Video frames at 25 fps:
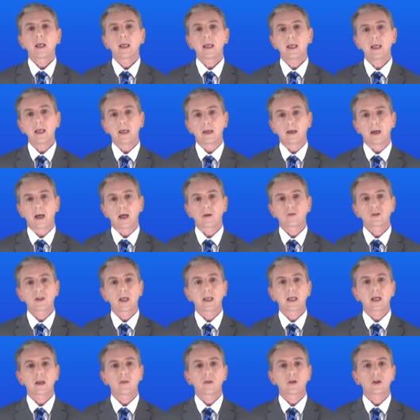Here, I've
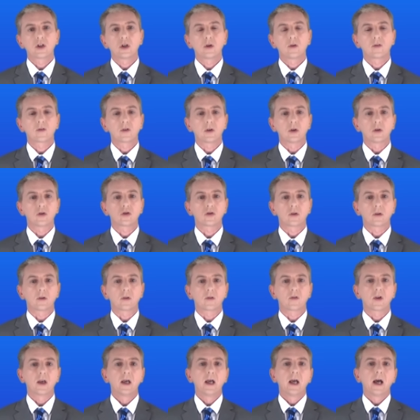taken the two
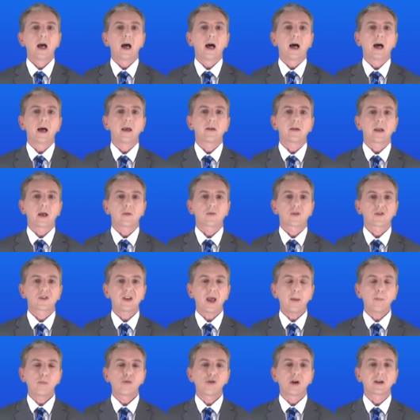solutions and I've
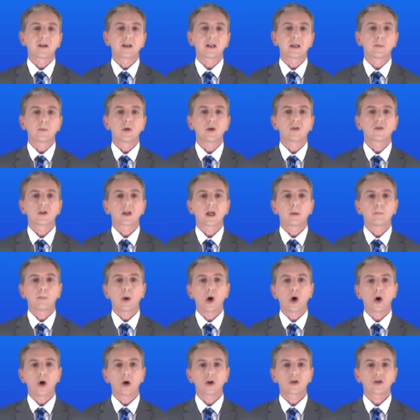separated them using a
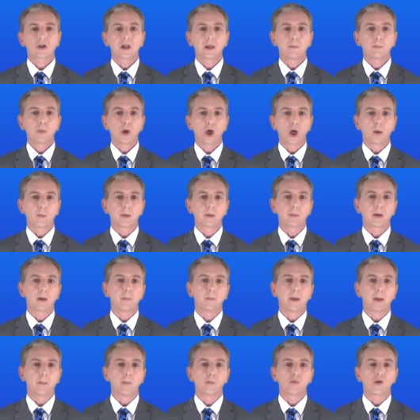partially permeable
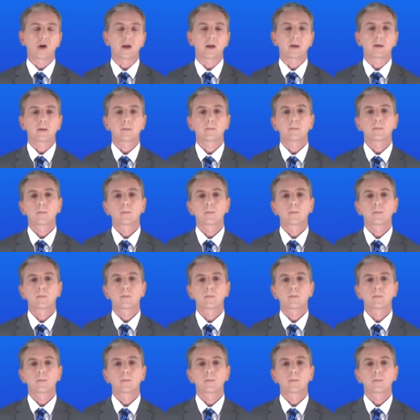membrane.